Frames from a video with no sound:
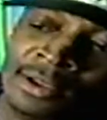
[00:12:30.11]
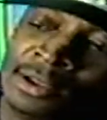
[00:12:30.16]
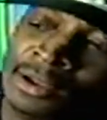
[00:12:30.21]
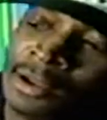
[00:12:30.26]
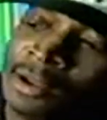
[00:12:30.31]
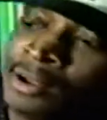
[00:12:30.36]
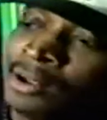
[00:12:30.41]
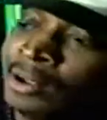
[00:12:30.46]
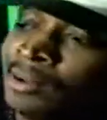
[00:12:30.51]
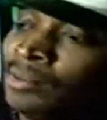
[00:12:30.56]

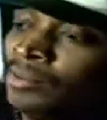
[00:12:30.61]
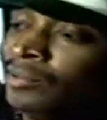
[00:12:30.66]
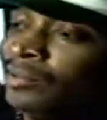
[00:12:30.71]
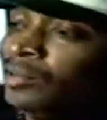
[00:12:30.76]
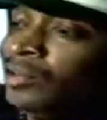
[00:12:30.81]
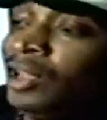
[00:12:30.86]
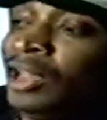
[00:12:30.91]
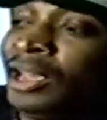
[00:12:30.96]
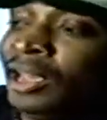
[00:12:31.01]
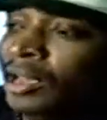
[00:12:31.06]
um,
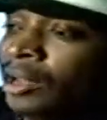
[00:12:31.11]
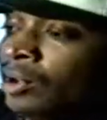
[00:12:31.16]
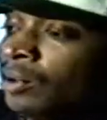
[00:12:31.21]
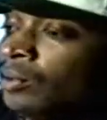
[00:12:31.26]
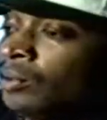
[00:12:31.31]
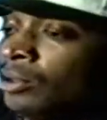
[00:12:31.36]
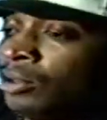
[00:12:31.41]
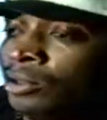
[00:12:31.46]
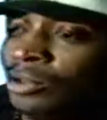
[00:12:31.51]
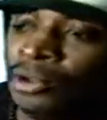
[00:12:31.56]
jail,
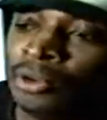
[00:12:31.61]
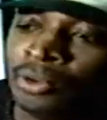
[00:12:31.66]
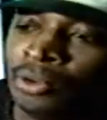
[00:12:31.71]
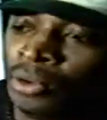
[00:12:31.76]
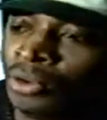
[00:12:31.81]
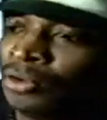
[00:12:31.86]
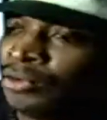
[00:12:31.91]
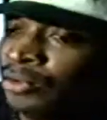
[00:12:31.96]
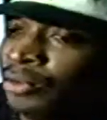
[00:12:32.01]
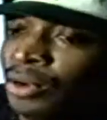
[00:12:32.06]
the
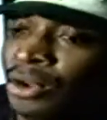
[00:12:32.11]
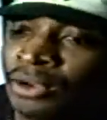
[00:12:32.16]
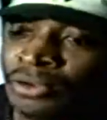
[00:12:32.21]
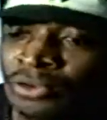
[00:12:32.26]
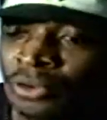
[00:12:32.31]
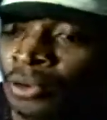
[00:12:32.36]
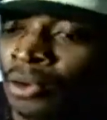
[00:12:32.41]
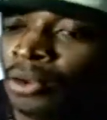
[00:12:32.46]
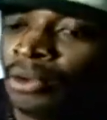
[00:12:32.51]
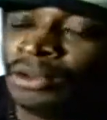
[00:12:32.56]
law, drugs,
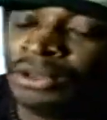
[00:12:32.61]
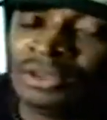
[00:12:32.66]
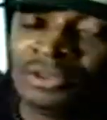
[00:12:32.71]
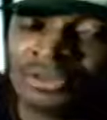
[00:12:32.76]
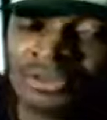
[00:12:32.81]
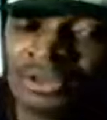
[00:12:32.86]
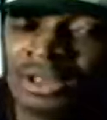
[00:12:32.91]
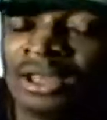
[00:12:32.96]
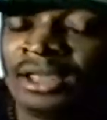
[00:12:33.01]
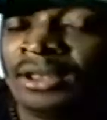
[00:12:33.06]
all these
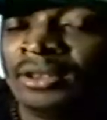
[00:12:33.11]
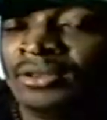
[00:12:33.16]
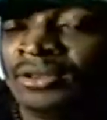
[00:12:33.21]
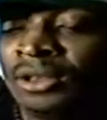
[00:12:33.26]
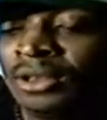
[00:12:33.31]
things.